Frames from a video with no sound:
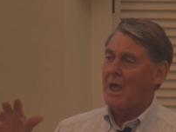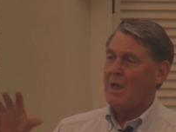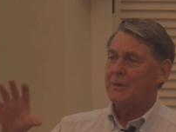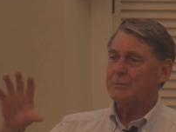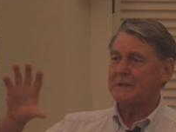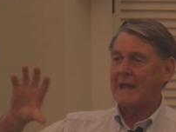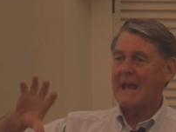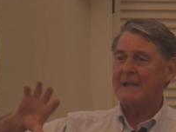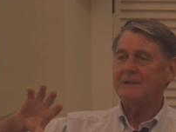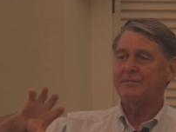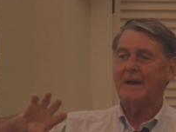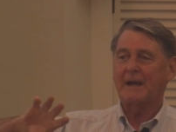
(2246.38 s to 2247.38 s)
there was a
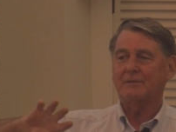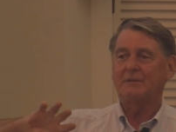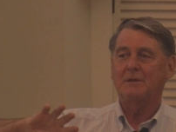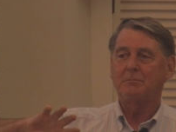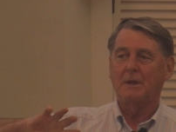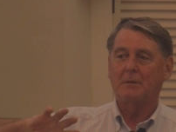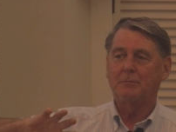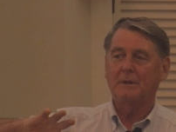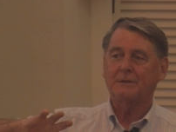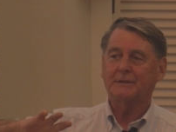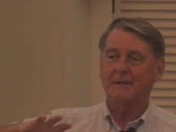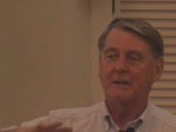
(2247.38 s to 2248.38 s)
candy factory in, in,
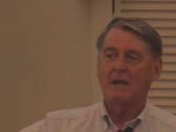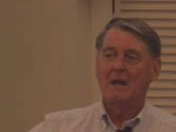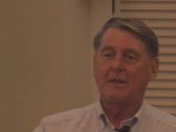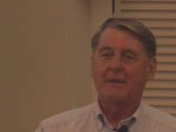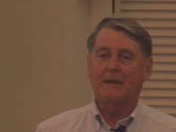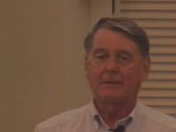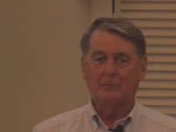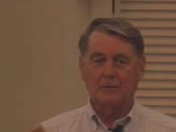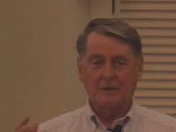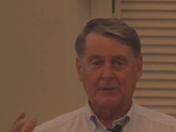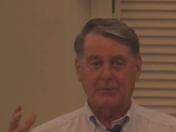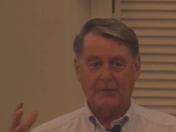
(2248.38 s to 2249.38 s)
Milton that,
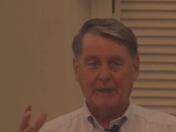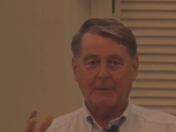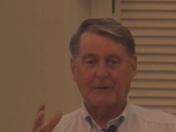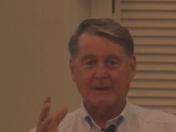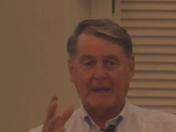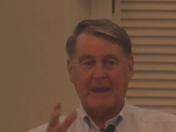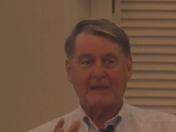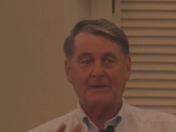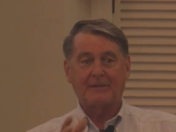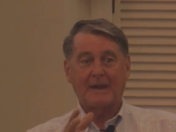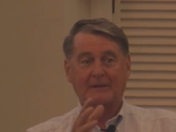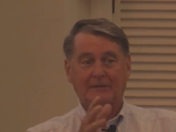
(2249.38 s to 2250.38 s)
if you think about it, a
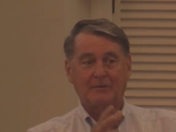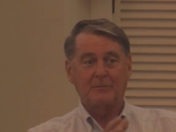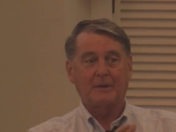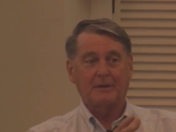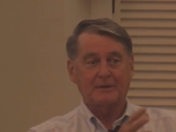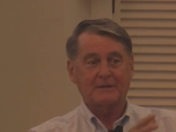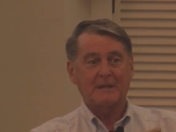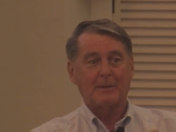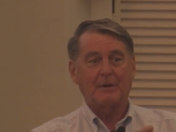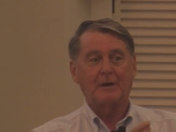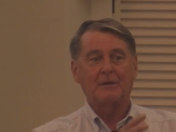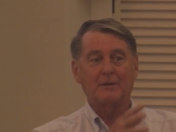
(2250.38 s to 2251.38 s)
candy factory in the middle of
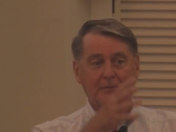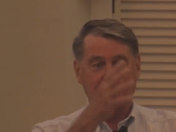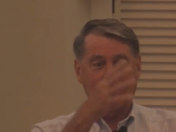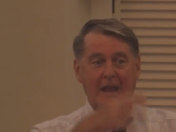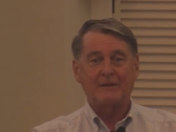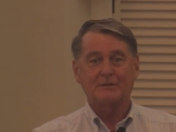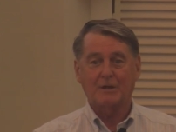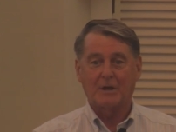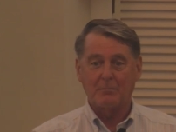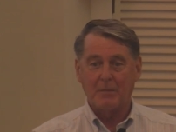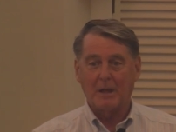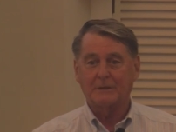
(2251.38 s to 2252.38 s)
summer, the candy's got
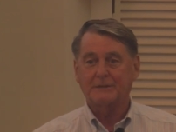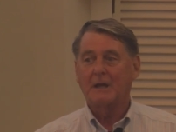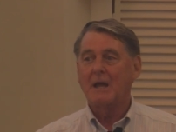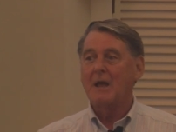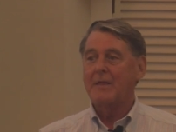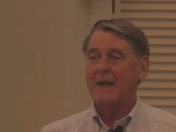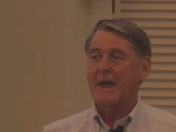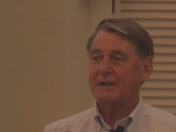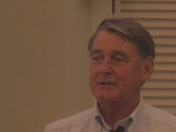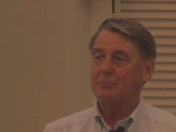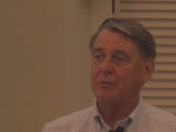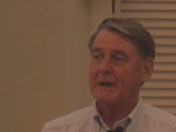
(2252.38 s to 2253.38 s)
to melt. They
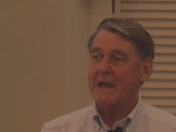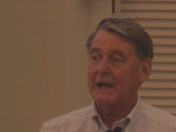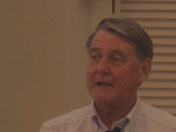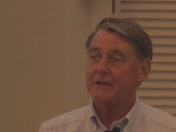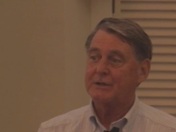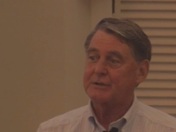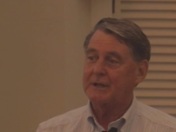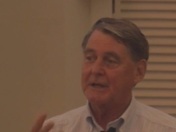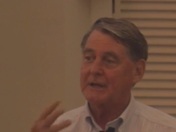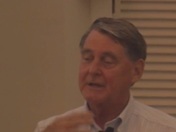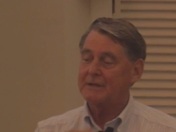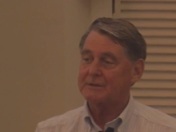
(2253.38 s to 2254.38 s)
actually put air
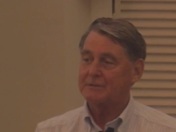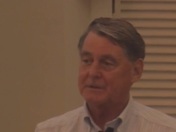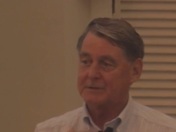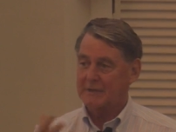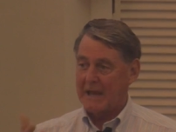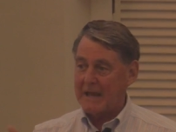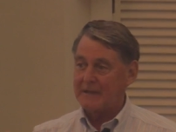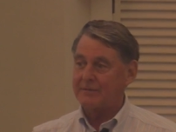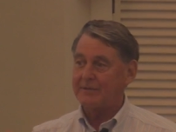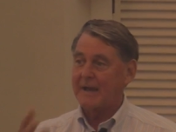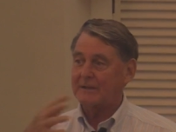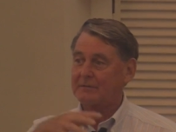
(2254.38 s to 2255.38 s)
conditioning in this, this candy
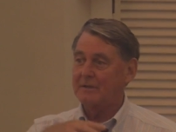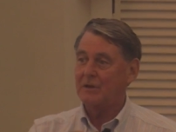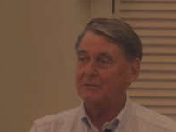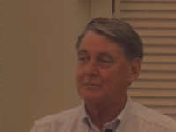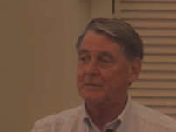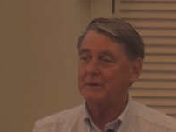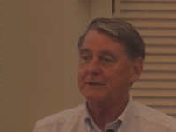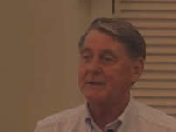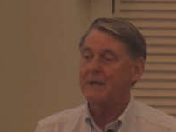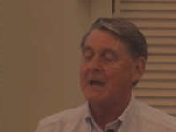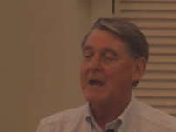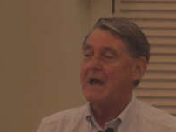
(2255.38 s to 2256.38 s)
factory out in
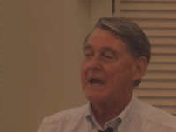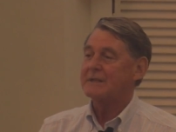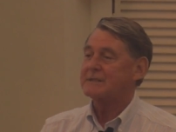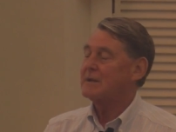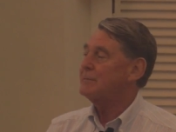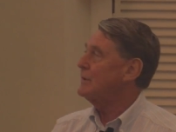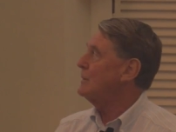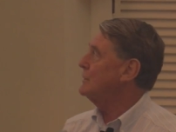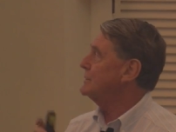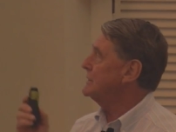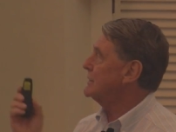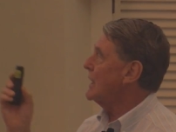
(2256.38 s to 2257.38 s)
Milton. And somebody who
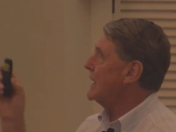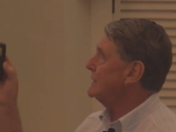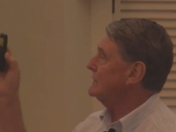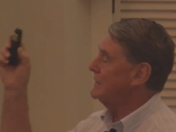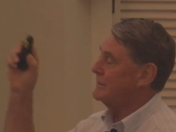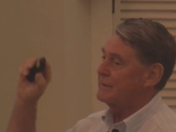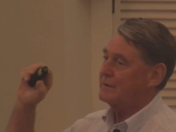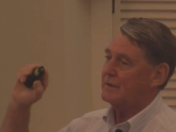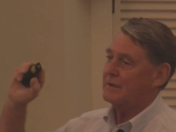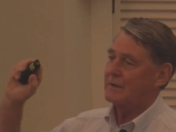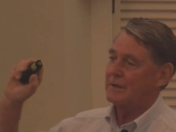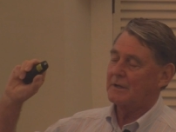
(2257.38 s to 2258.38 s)
was a doctor on
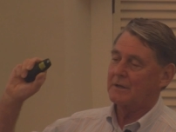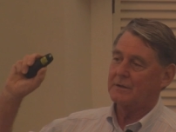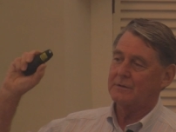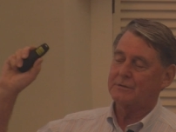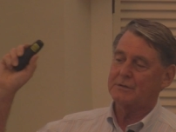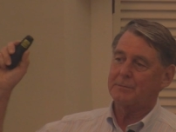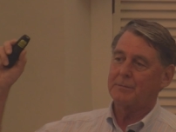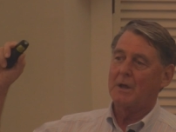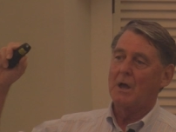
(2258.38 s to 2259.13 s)
the, uh, on the ship